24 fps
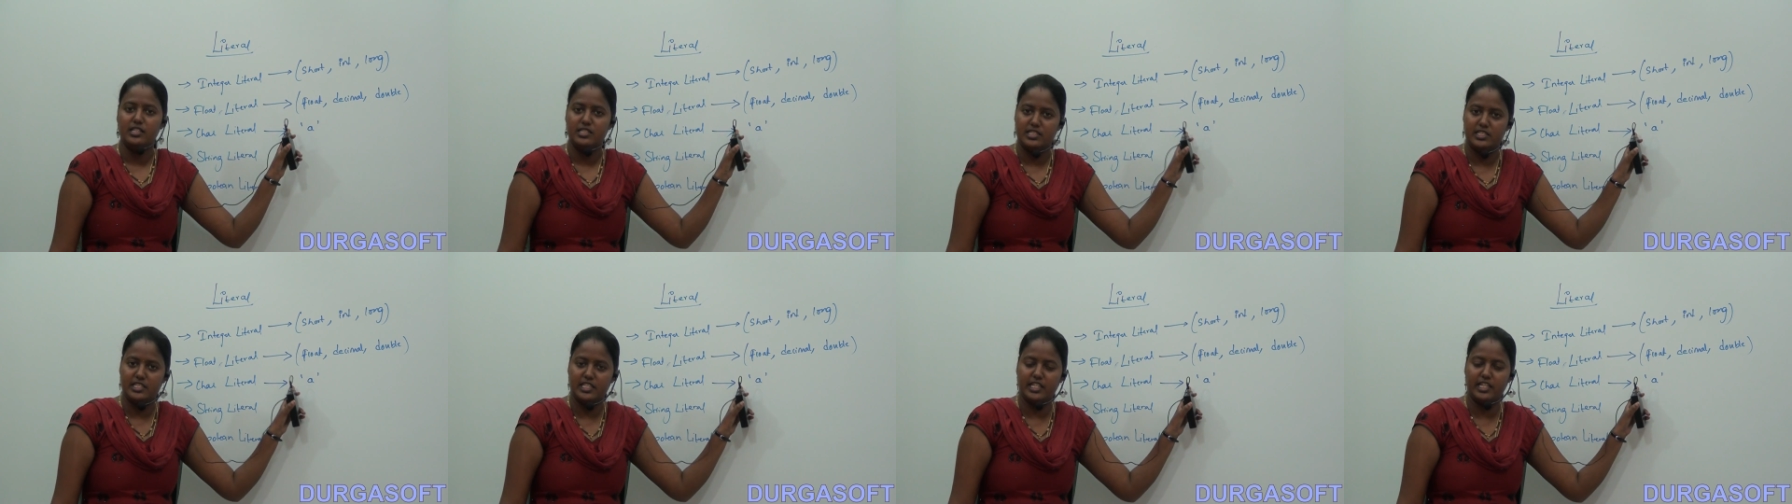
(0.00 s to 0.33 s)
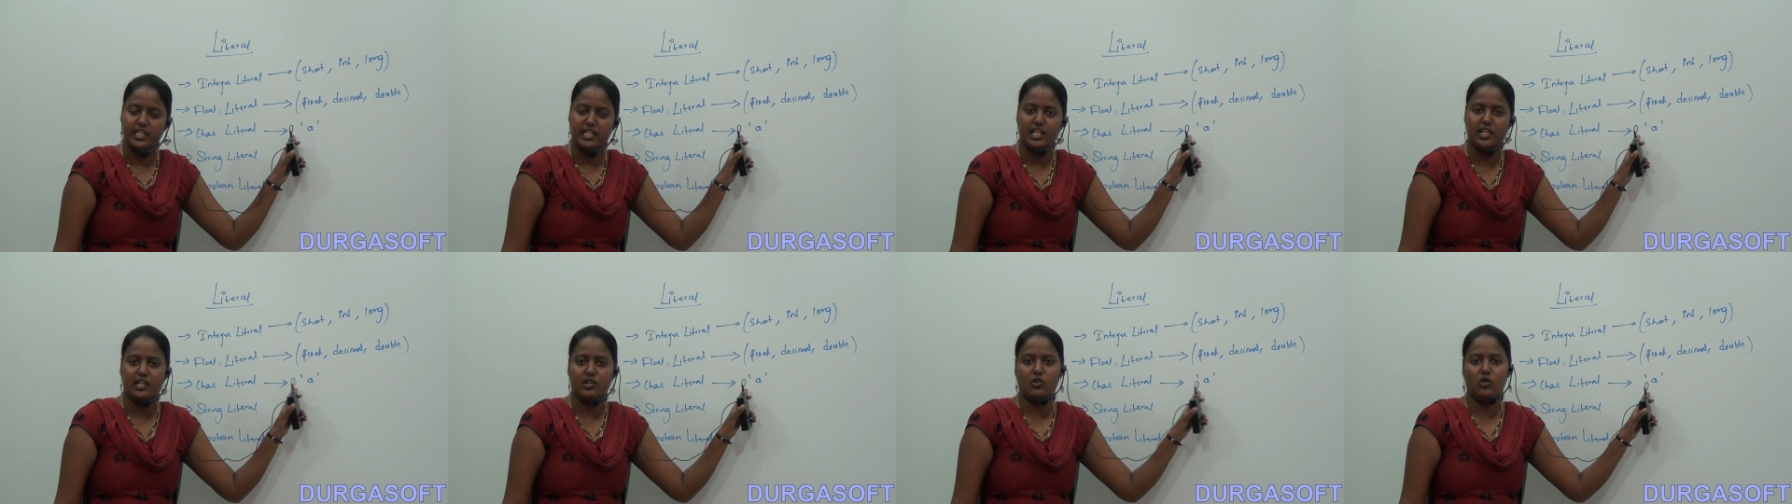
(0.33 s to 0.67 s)

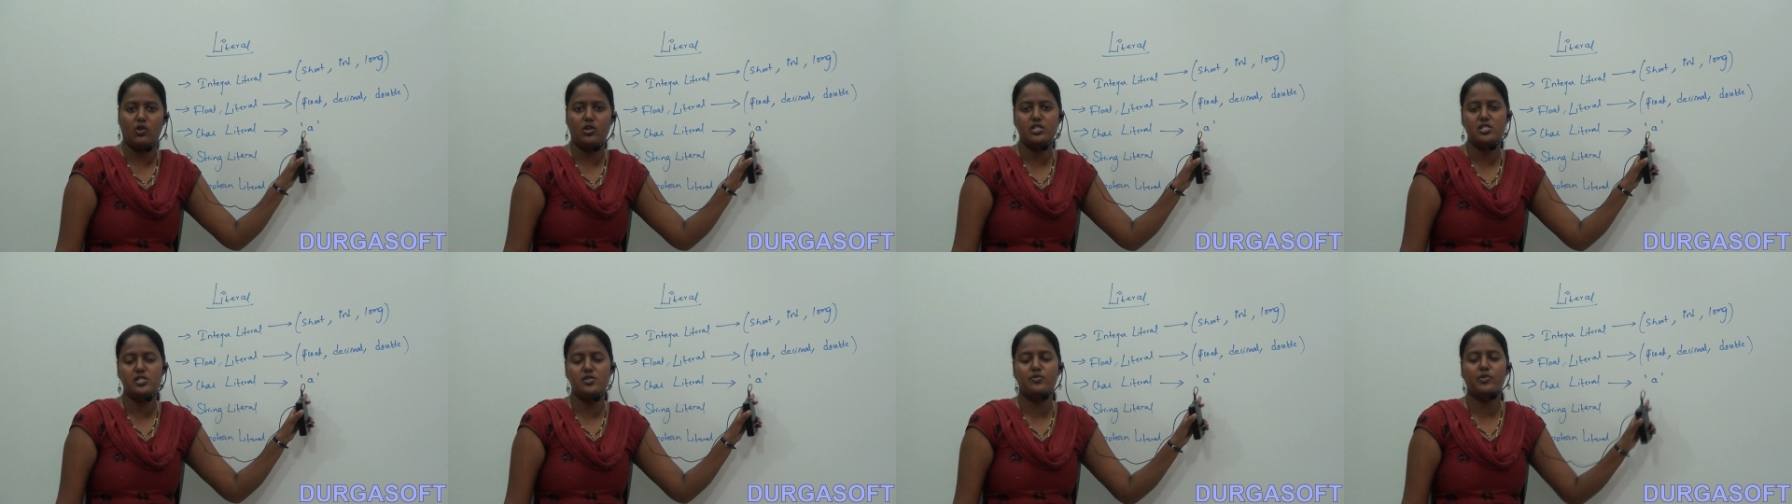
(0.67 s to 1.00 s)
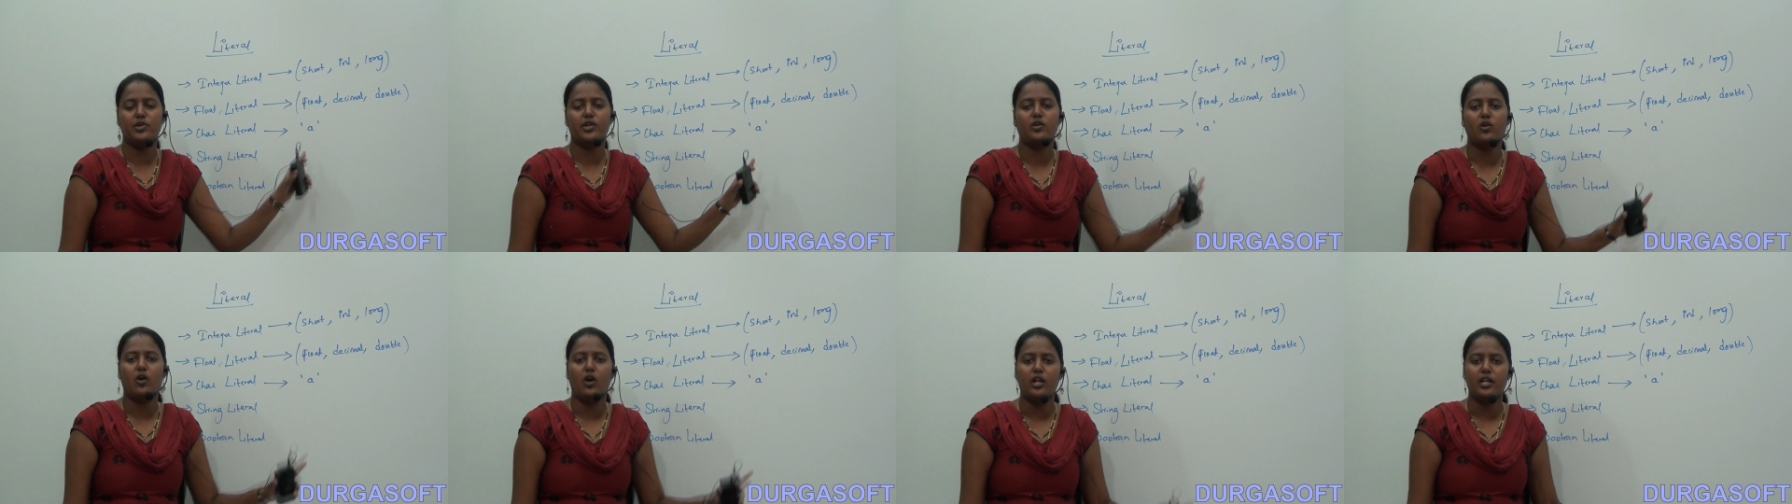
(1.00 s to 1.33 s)
single quotes
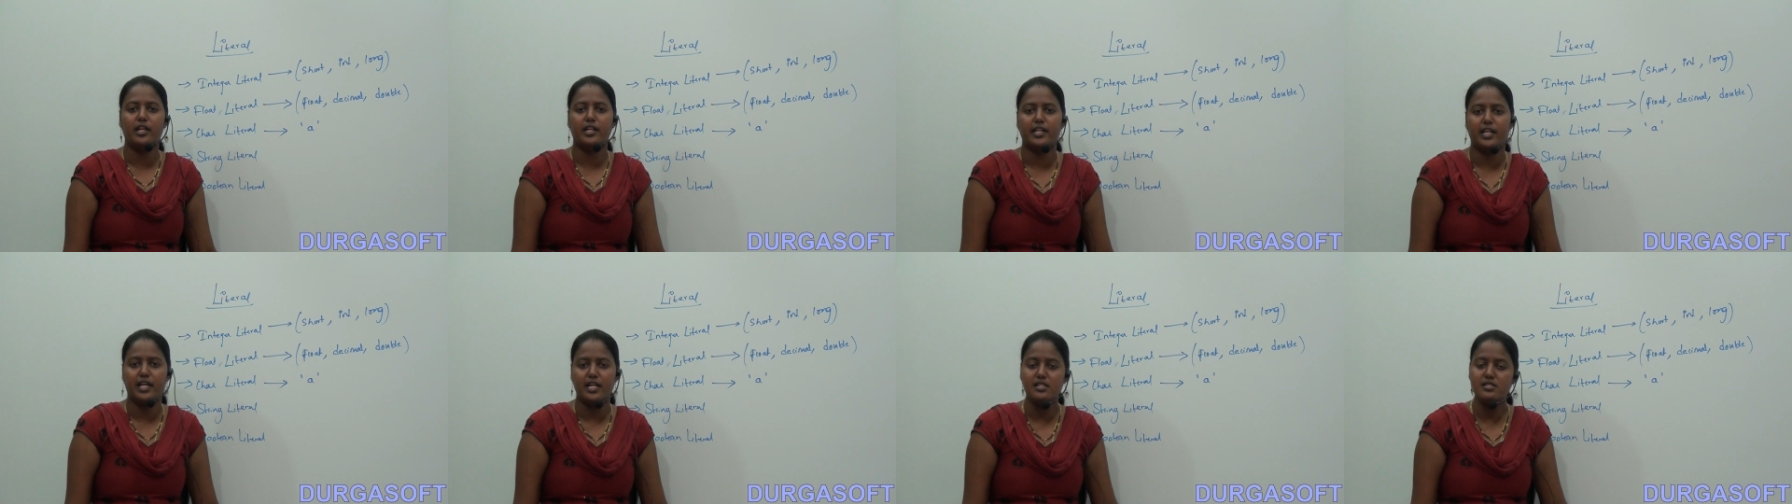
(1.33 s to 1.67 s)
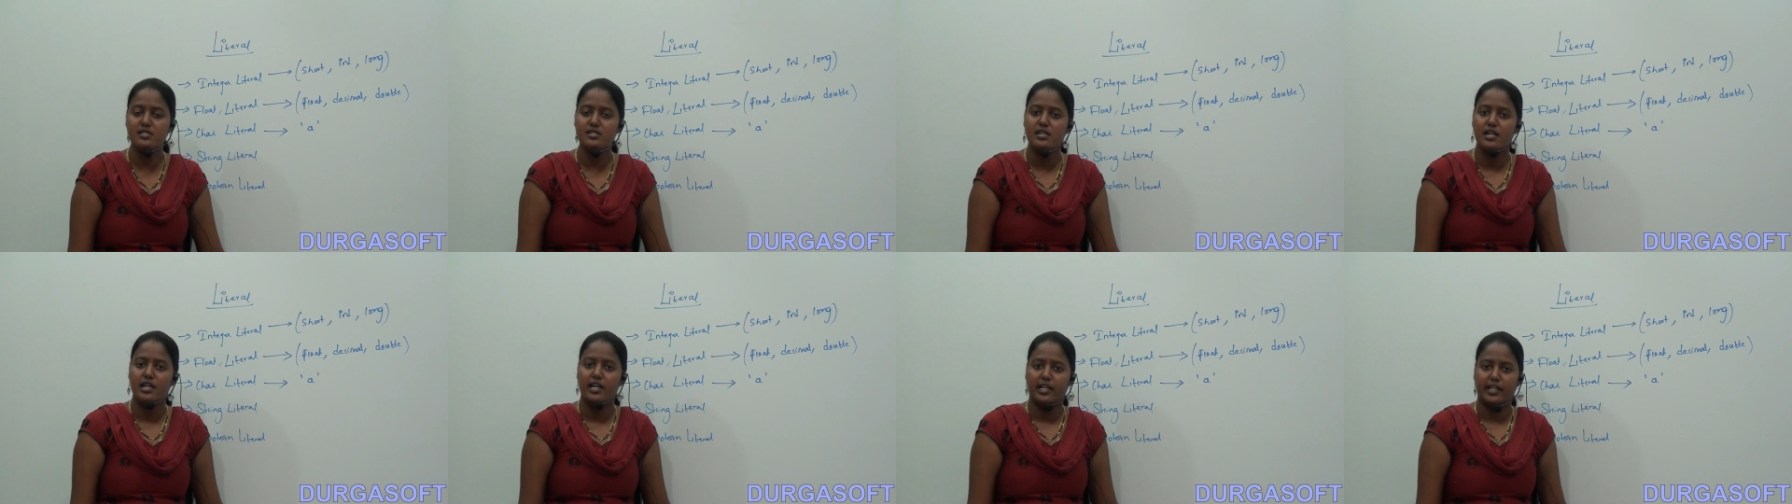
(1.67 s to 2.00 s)
we call it
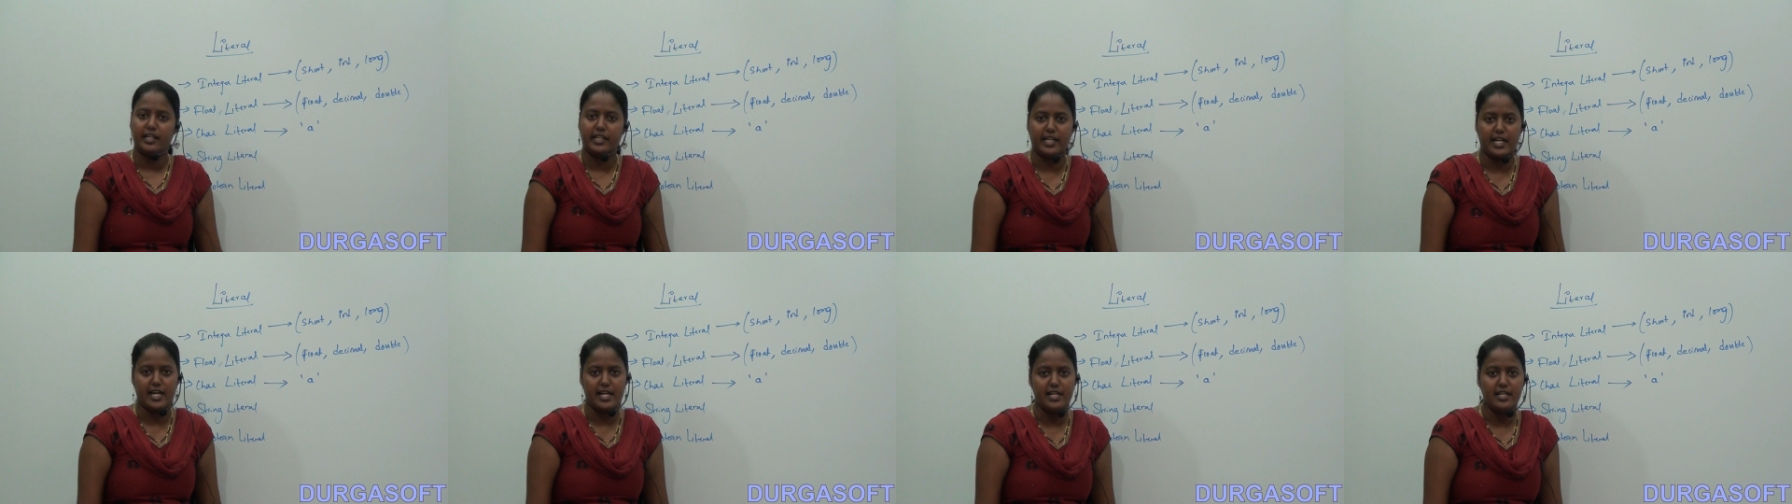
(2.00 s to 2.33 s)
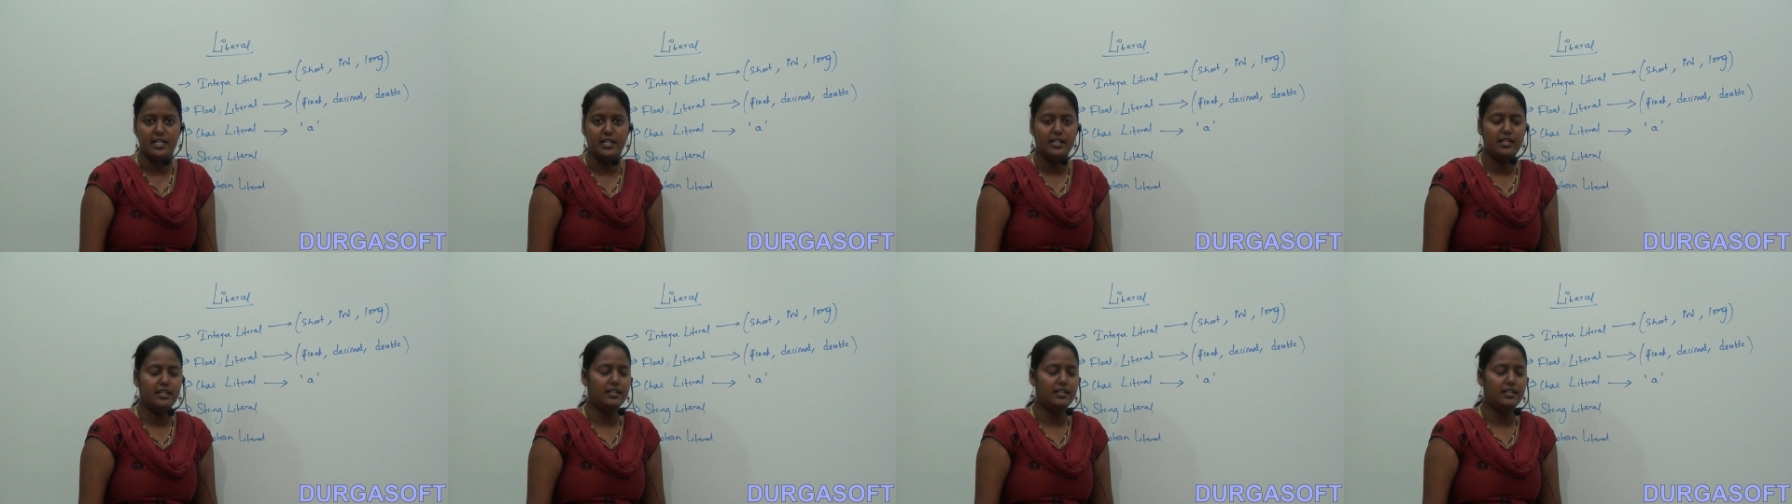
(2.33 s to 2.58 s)
as char